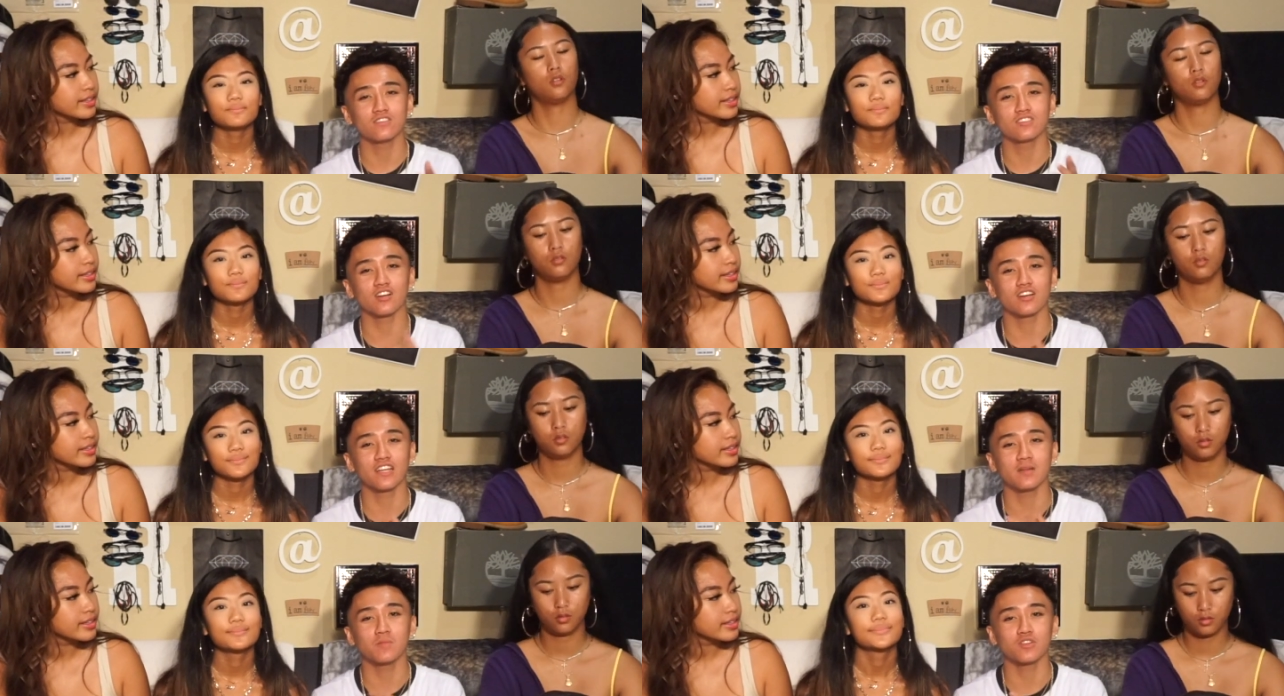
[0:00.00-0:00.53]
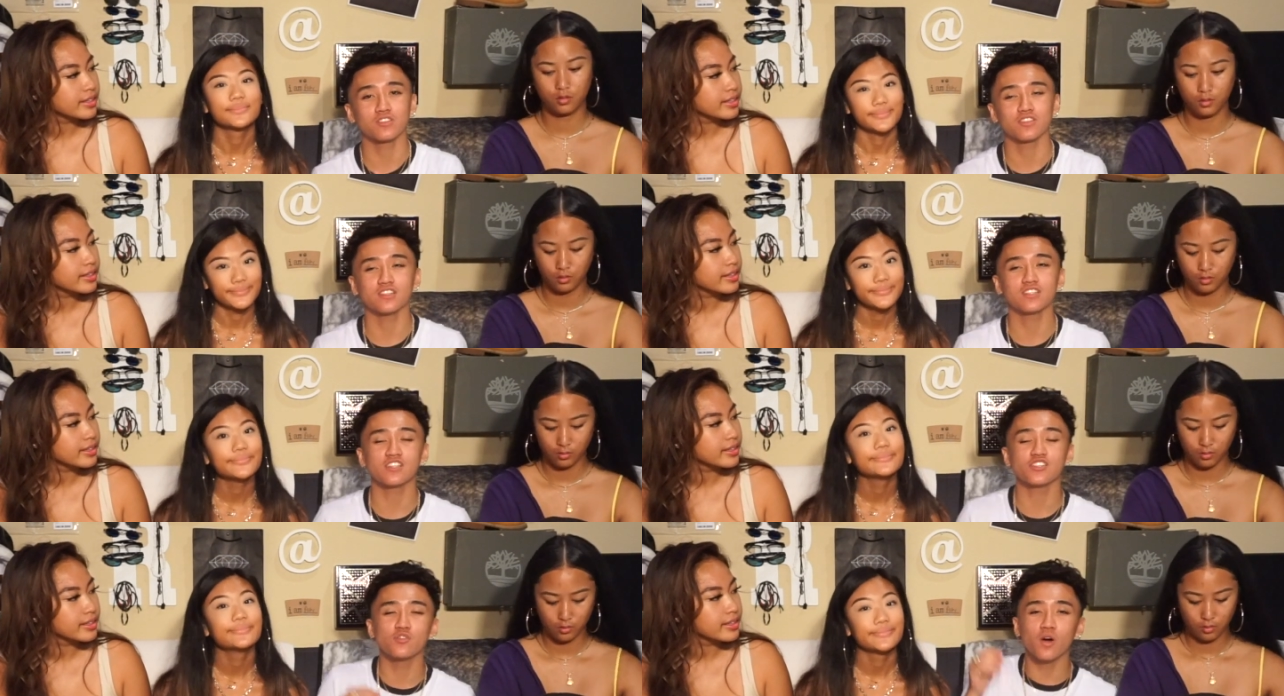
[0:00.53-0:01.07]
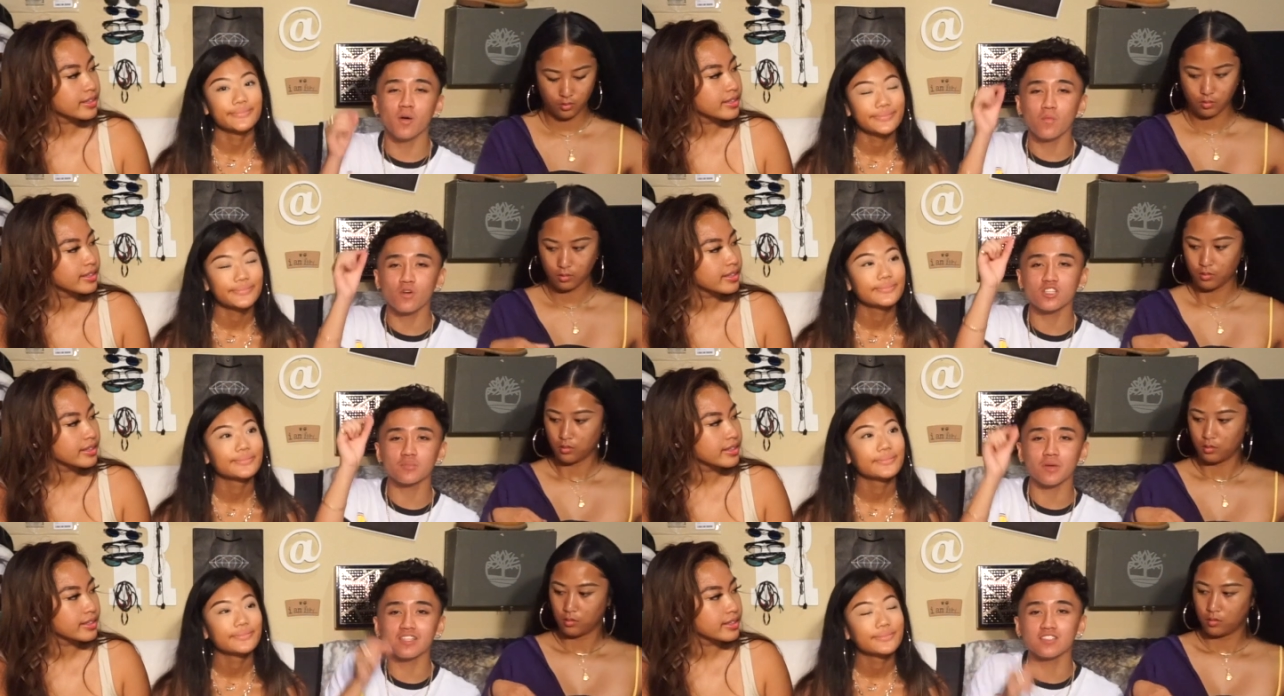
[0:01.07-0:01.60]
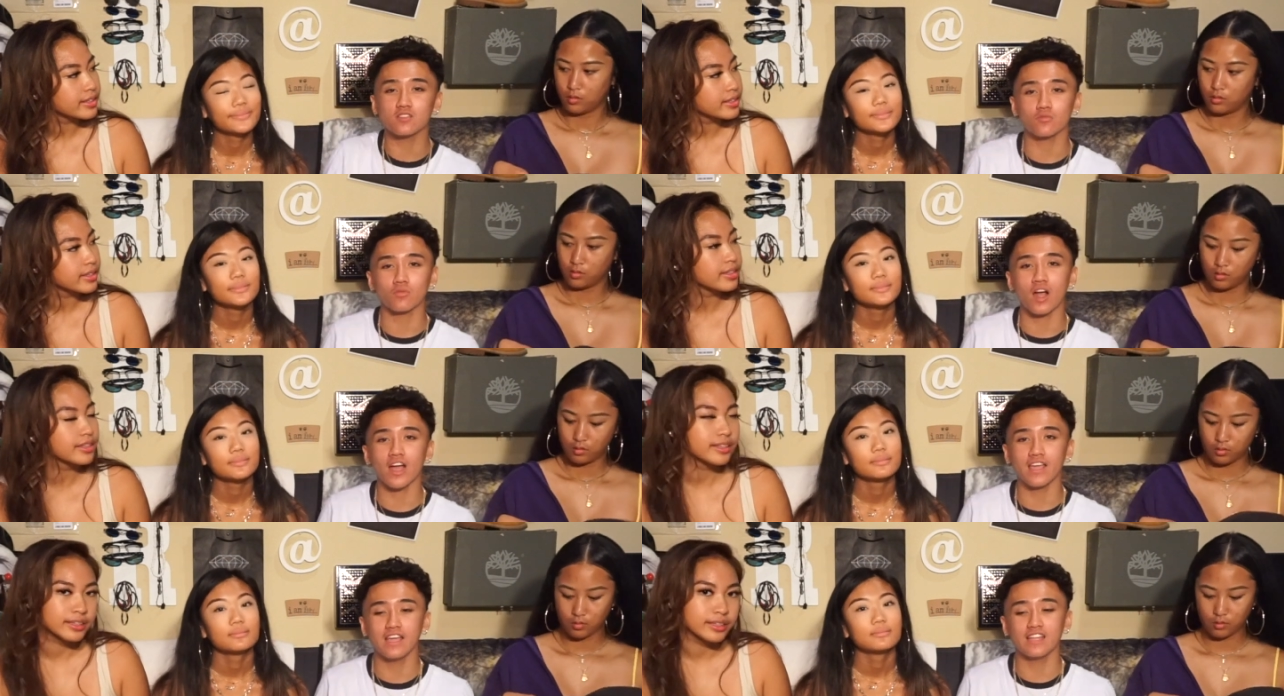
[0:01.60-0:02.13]
Speaker 1: started getting more serious because you want more space to
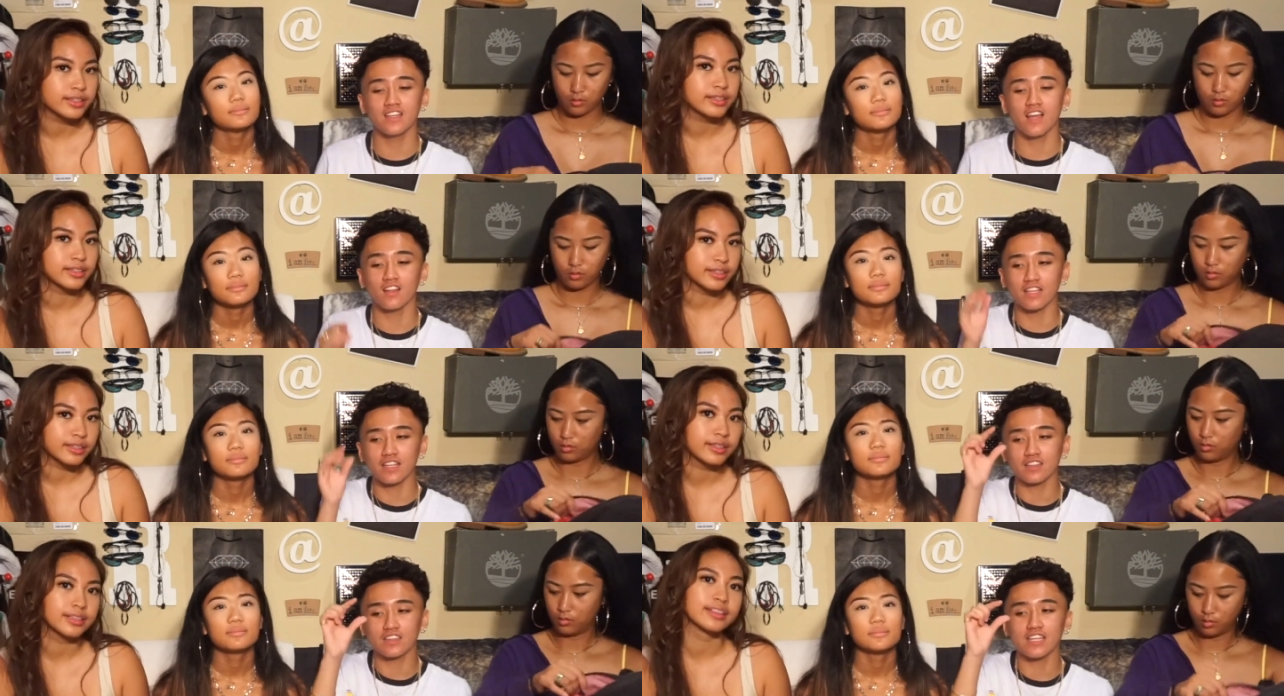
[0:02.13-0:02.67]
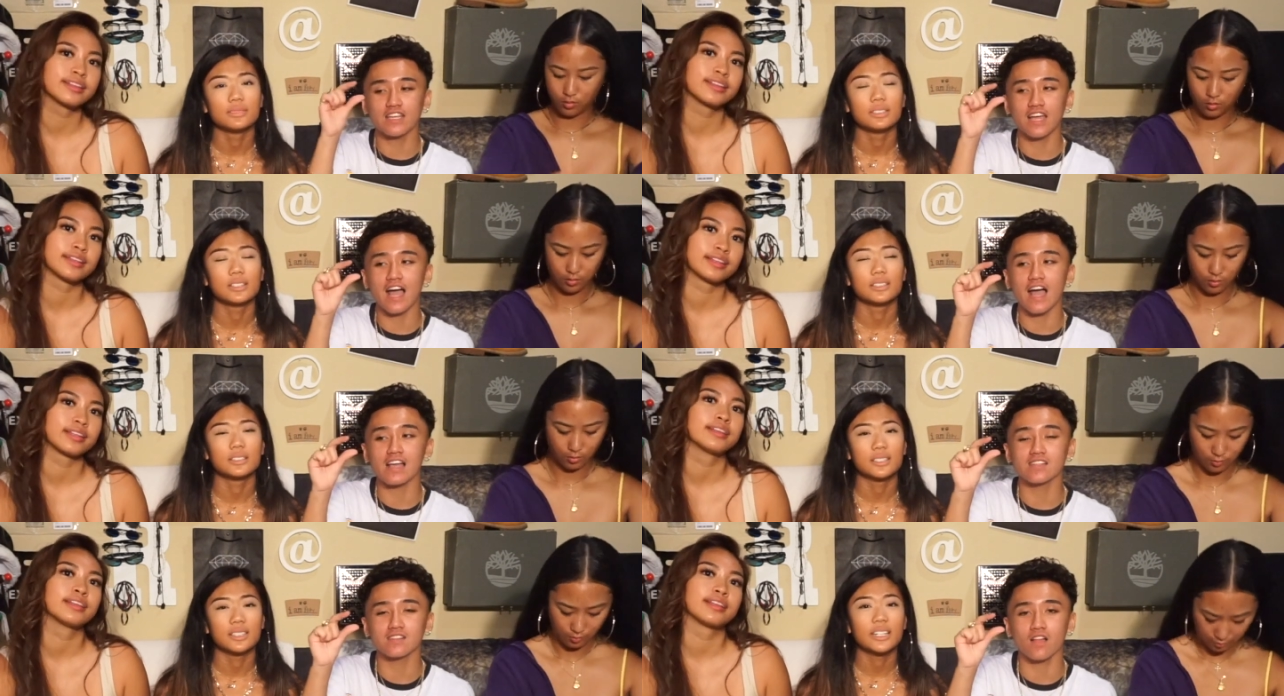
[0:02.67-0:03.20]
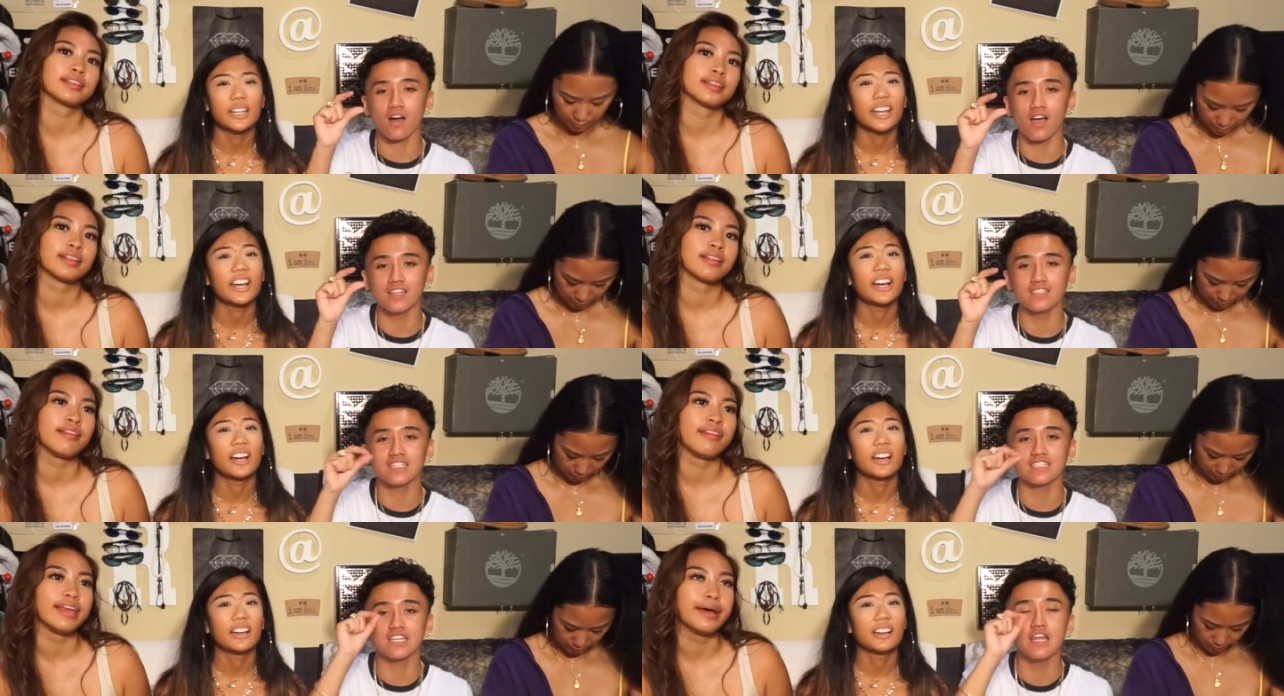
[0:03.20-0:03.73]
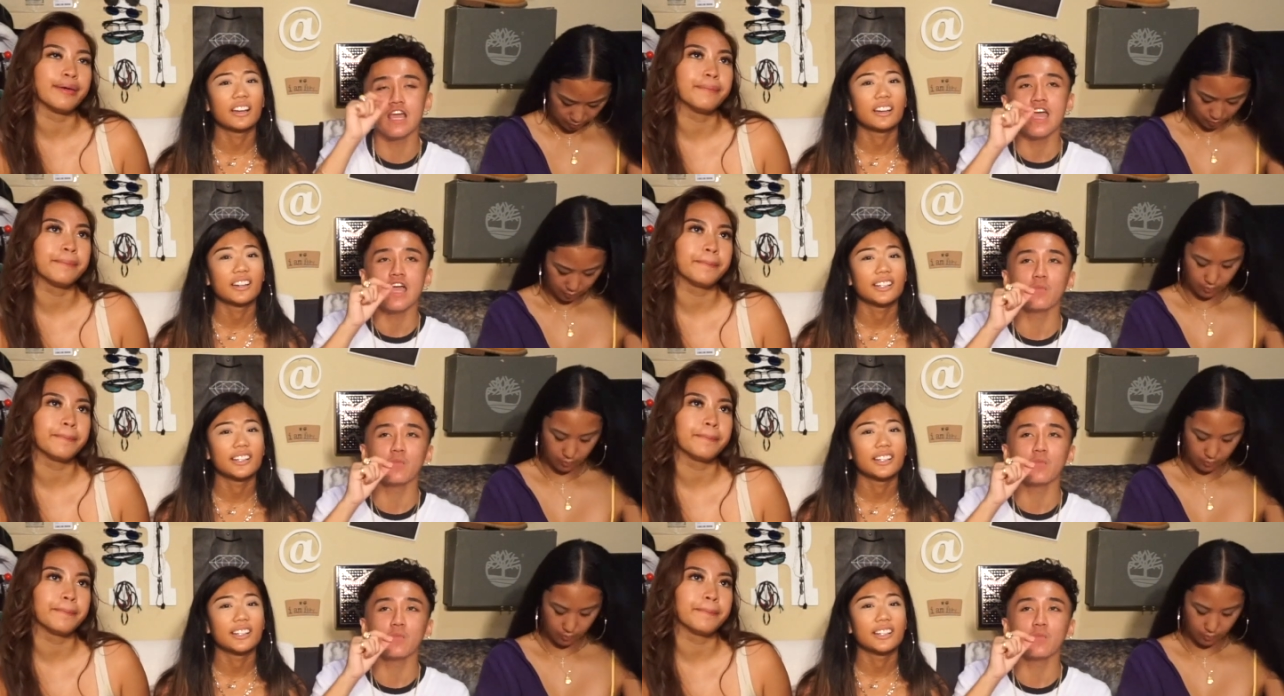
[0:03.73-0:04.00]
write and not like thick ass lines. Because yeah.